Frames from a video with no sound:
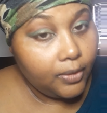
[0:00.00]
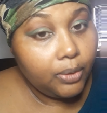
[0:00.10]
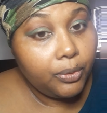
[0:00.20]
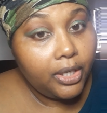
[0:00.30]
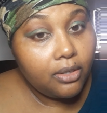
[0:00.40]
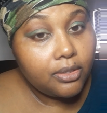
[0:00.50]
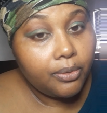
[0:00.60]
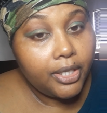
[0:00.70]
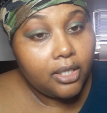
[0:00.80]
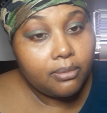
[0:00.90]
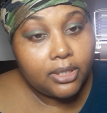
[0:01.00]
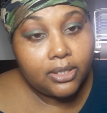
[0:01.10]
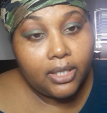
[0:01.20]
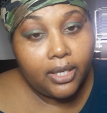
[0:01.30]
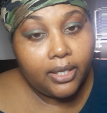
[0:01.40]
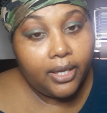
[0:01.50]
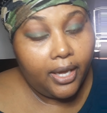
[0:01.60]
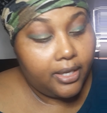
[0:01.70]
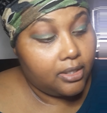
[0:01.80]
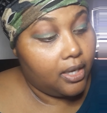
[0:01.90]
What also helps is
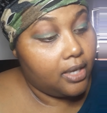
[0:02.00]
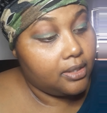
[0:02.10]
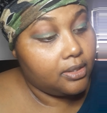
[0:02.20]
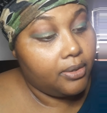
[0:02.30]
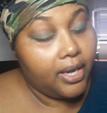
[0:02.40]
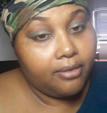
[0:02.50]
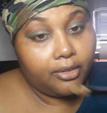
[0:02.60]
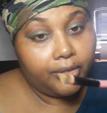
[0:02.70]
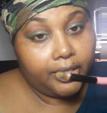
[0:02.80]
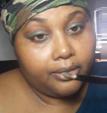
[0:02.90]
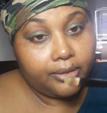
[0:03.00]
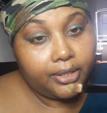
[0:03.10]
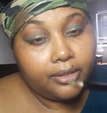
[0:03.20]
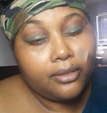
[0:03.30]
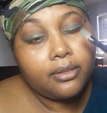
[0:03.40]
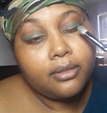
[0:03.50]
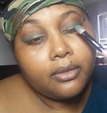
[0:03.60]
that I still have green on here.